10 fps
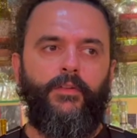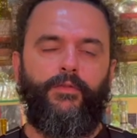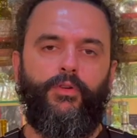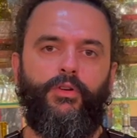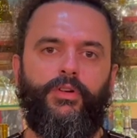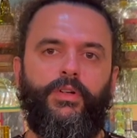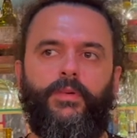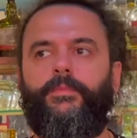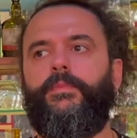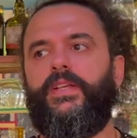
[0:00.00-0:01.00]
For
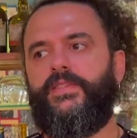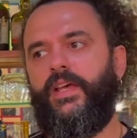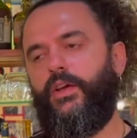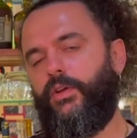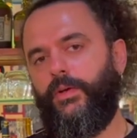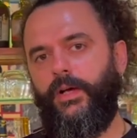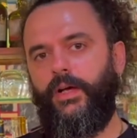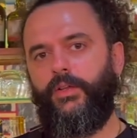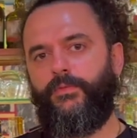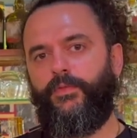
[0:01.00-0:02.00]
let's say
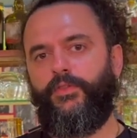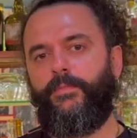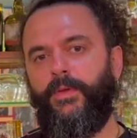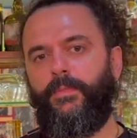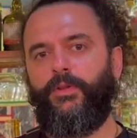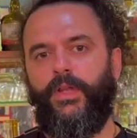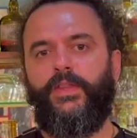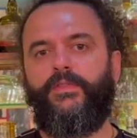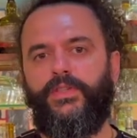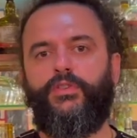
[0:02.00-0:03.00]
for the people
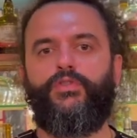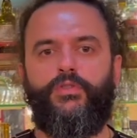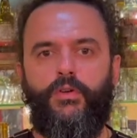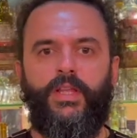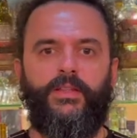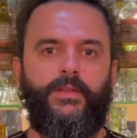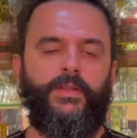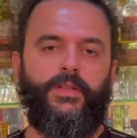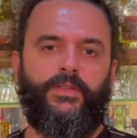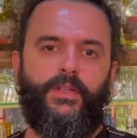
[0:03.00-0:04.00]
and the visitors to know that
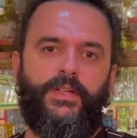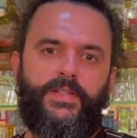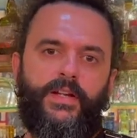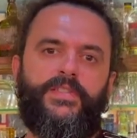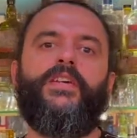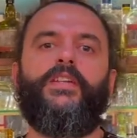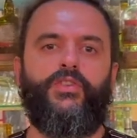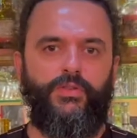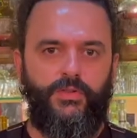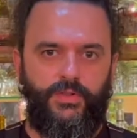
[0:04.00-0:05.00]
the drinks are
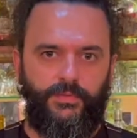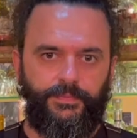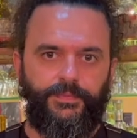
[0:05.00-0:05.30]
signatures.